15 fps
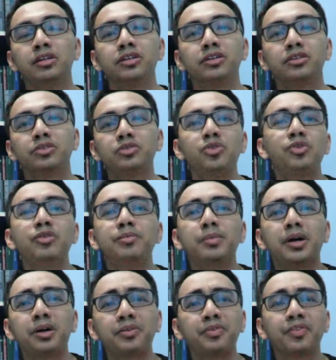So
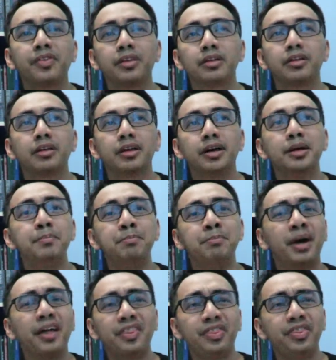about a
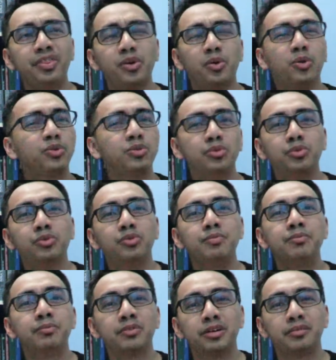month or
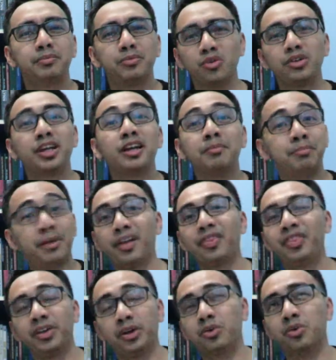two, more than a
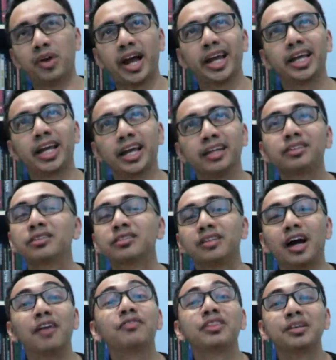month ago I guess,
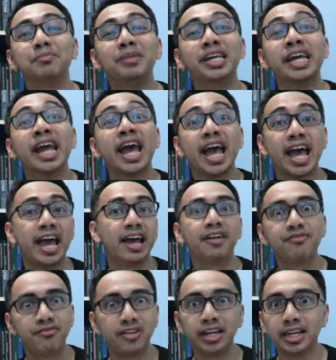after being
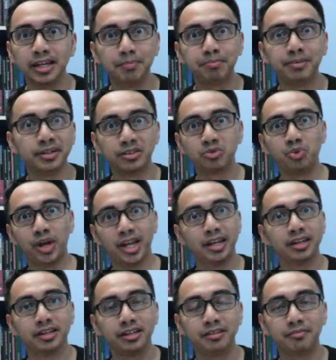heavily
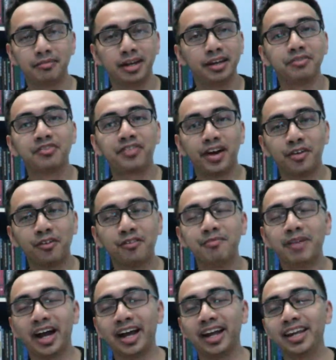persuaded by a friend of
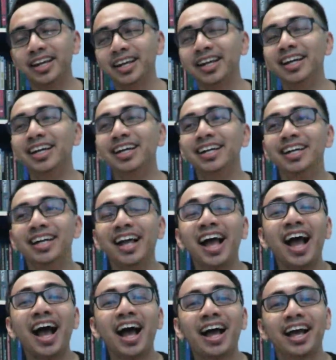mine,
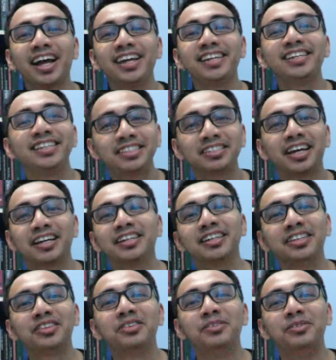I
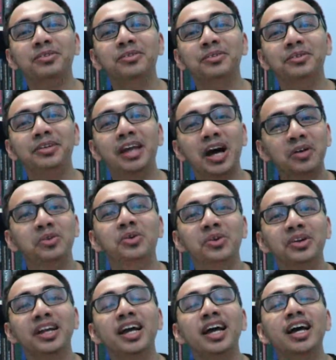decided to
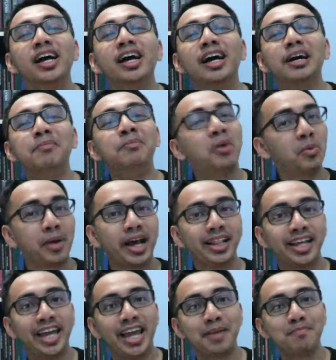download a mobile
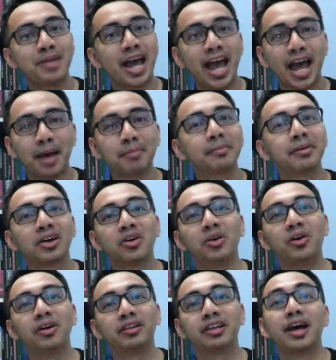game app
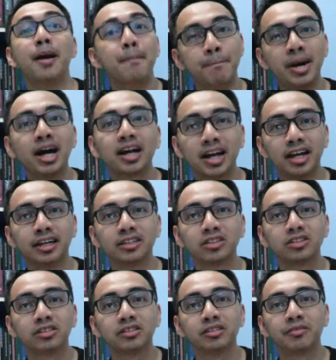called Among
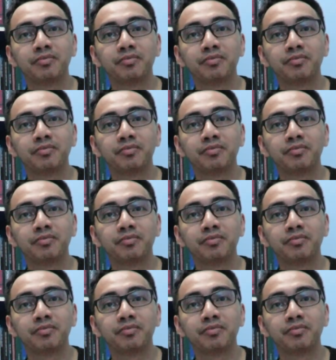Us.